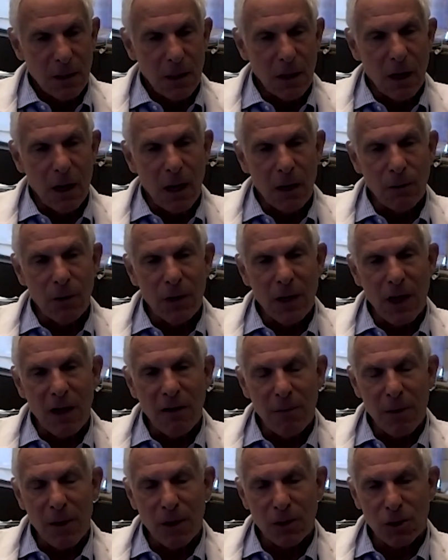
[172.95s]
Uh, and we
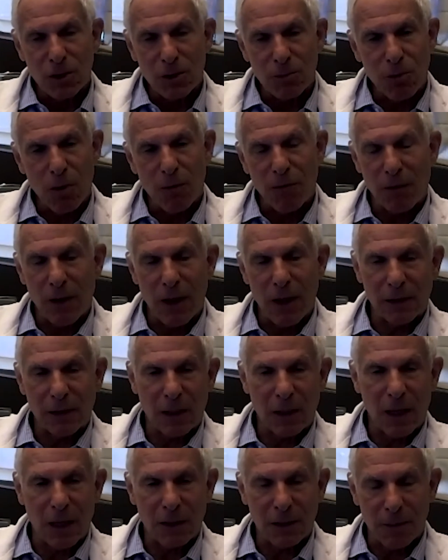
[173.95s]
gave patients
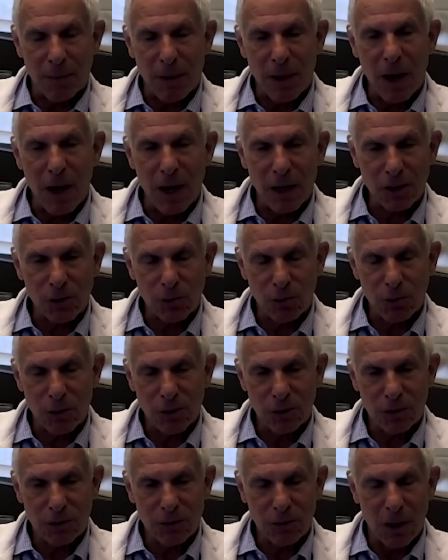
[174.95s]
prophylactic antibiotics,
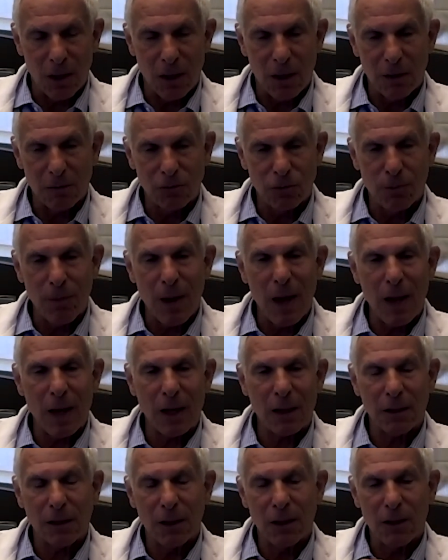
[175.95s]
which uh,
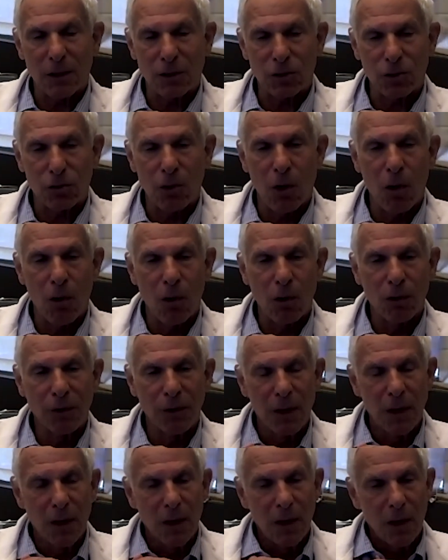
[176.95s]
dramatically
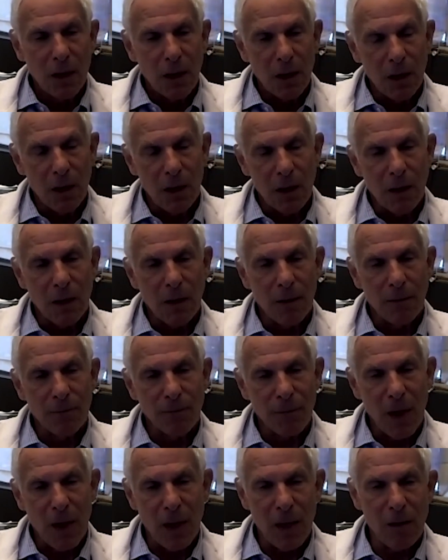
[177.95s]
controlled
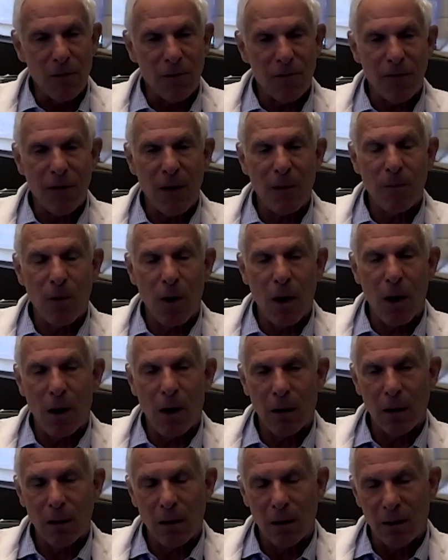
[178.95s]
um, any
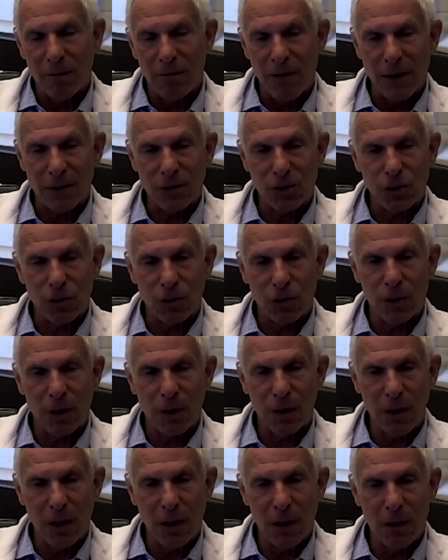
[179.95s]
febrile events
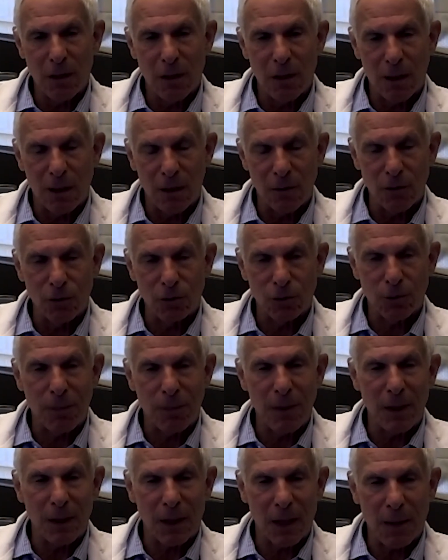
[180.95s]
during the uh,
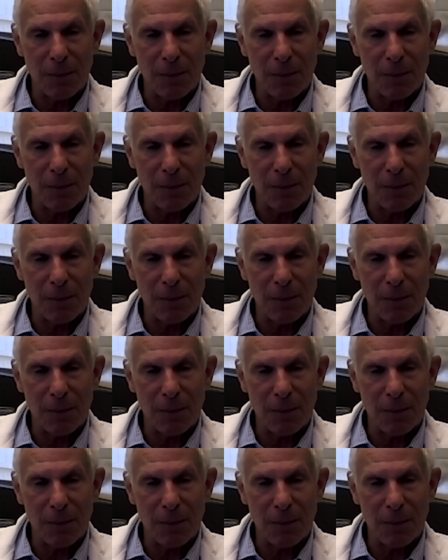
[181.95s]
neutropenic